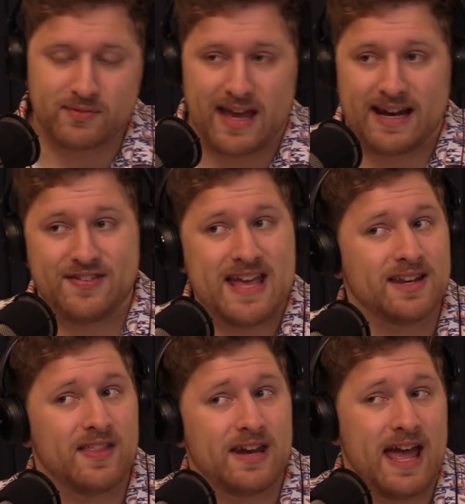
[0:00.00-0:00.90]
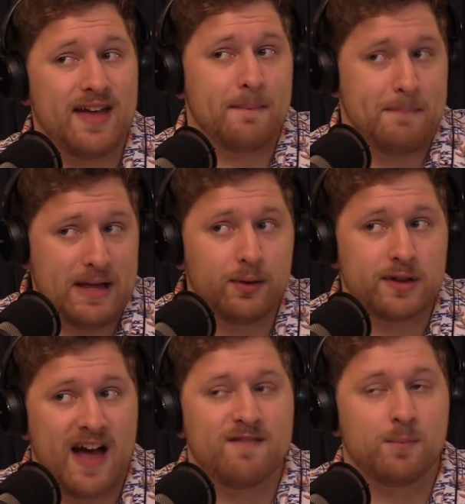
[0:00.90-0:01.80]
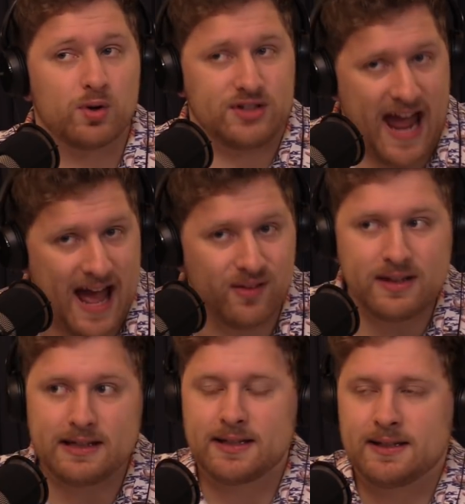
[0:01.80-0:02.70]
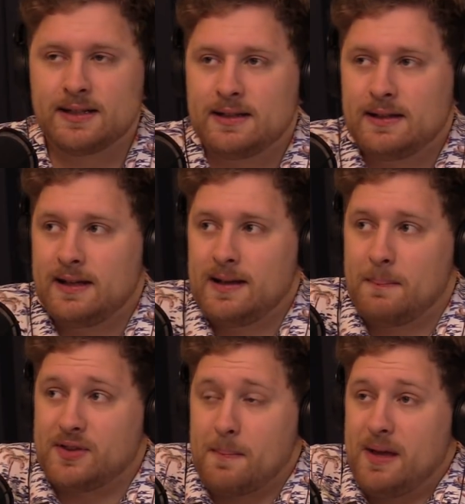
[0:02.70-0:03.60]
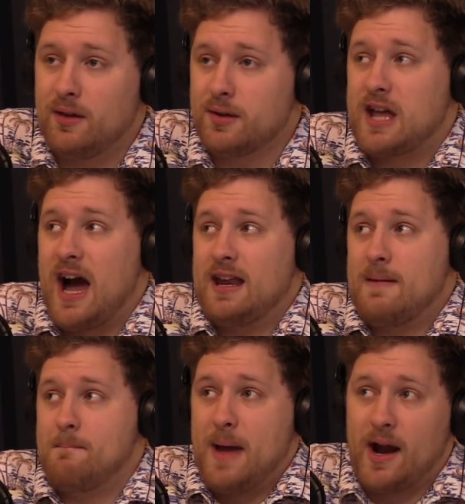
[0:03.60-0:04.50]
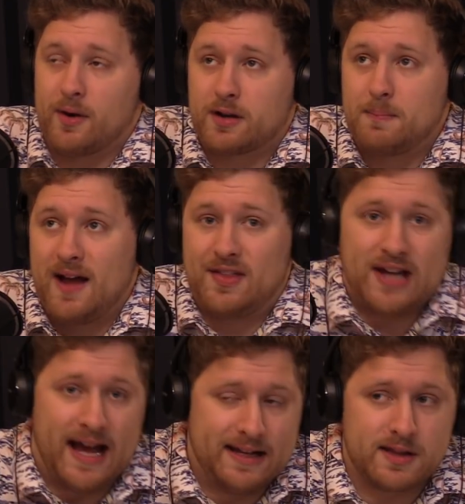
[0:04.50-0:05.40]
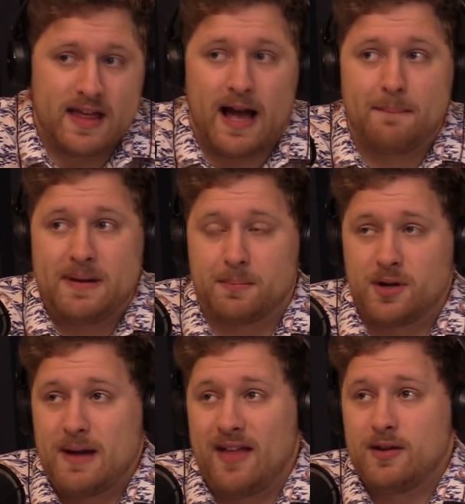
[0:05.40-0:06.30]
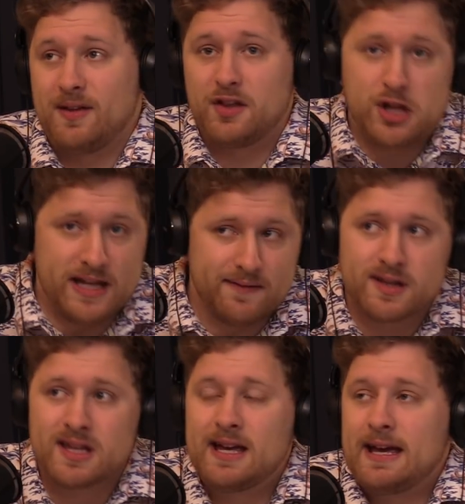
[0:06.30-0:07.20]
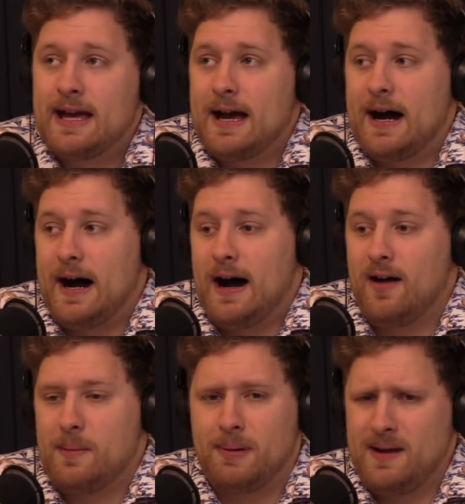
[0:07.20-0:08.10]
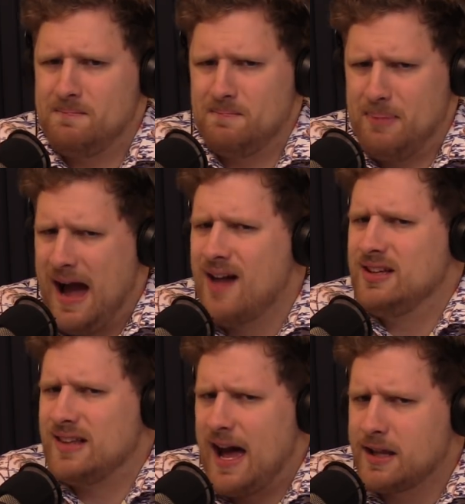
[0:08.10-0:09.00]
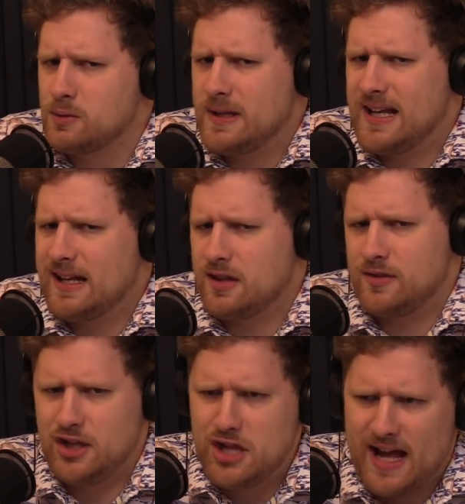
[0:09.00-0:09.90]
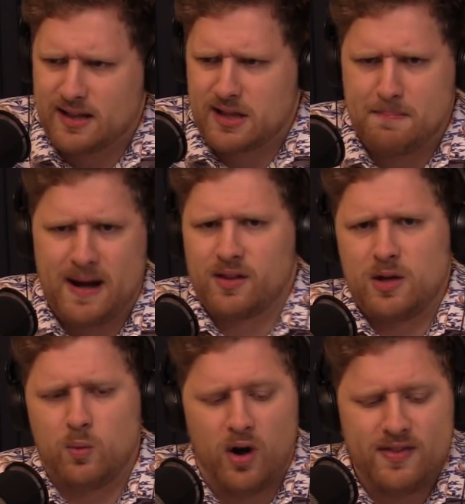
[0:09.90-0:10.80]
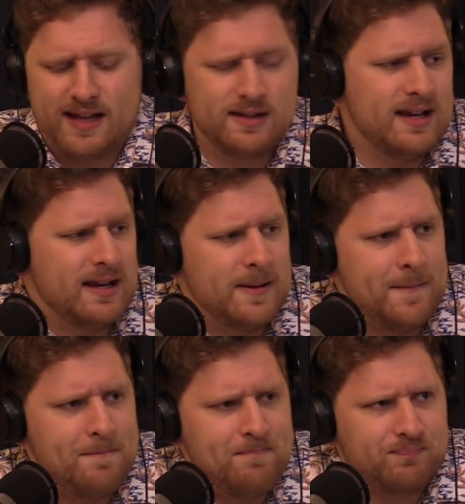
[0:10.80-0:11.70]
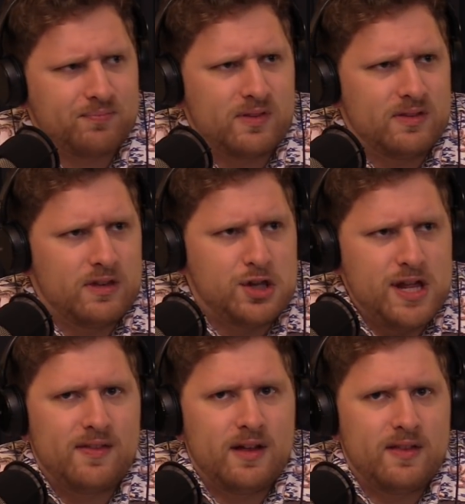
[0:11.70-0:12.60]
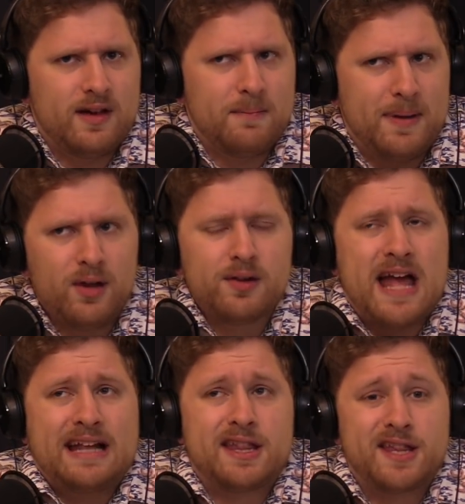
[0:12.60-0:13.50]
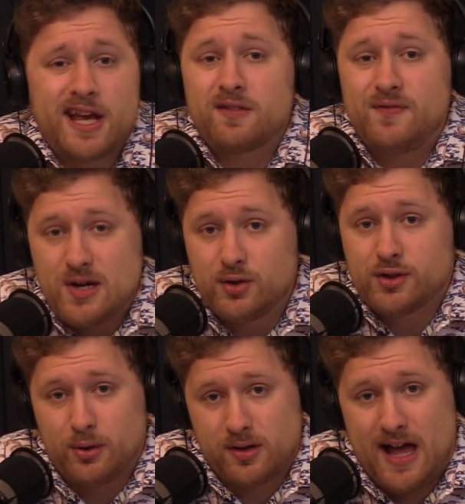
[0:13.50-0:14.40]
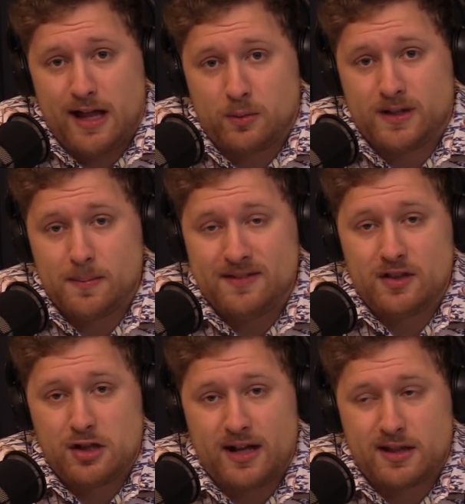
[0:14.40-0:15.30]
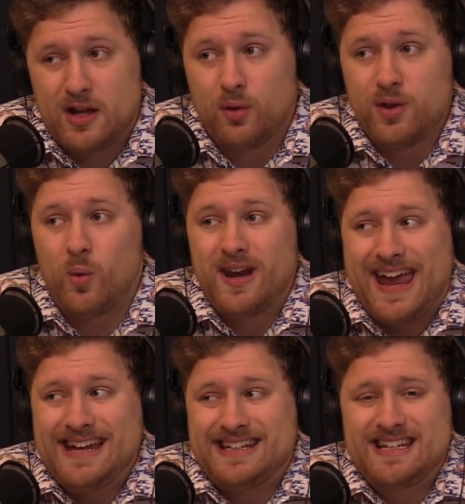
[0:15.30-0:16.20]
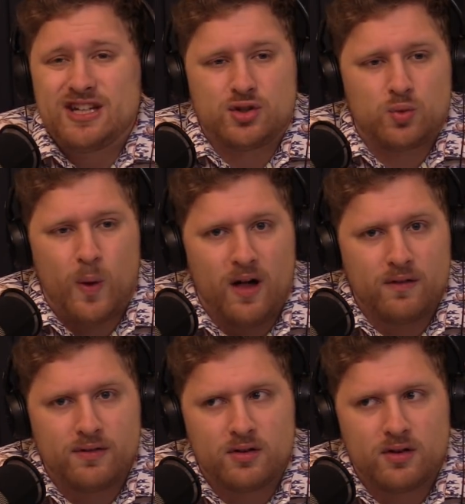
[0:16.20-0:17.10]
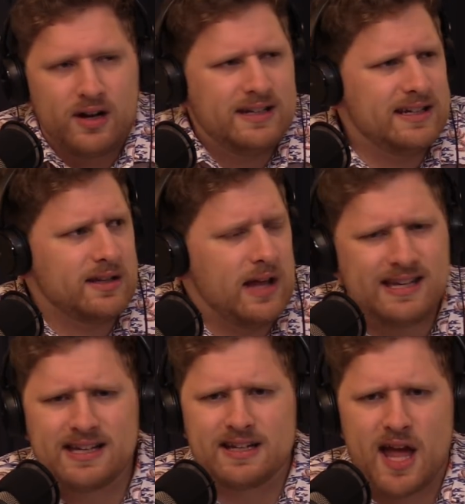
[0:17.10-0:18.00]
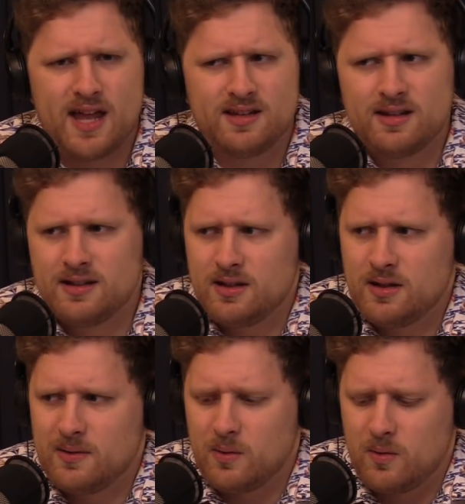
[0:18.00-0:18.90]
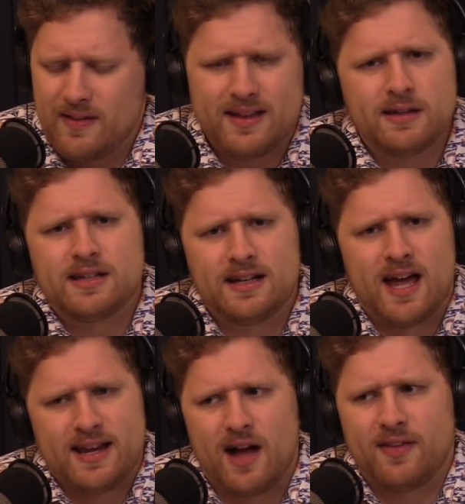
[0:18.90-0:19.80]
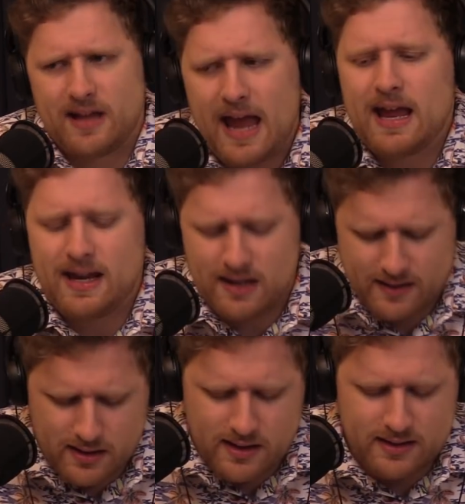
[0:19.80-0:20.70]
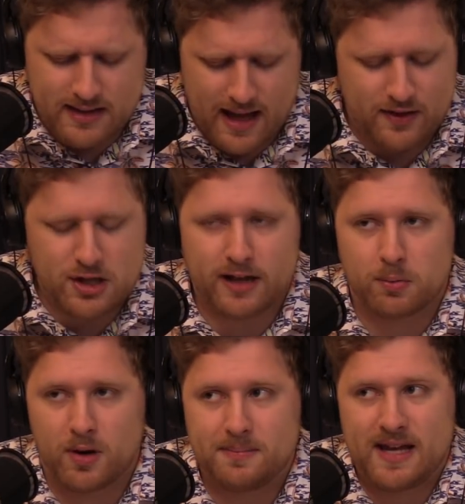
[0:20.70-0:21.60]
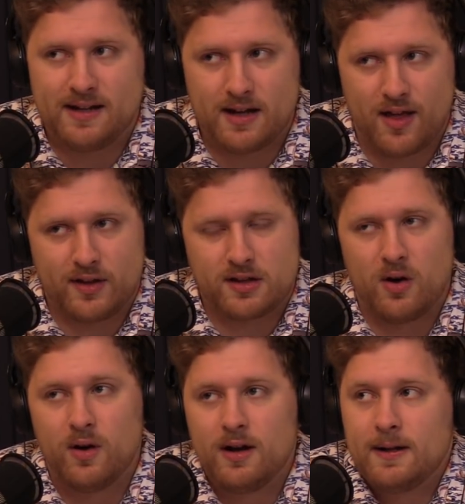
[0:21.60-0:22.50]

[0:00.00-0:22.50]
And at the end of the day, the Bills have more talent. But the Bills got embarrassed by the Titans. They got beat pretty badly by the Chiefs. They played badly last week against the Jets and barely won. The Bills had 6 field goals last week to beat the Jets. They only won 18-12 or 18-10. I think 18-10. Yeah, I think eight because the Jets were up 10-0. So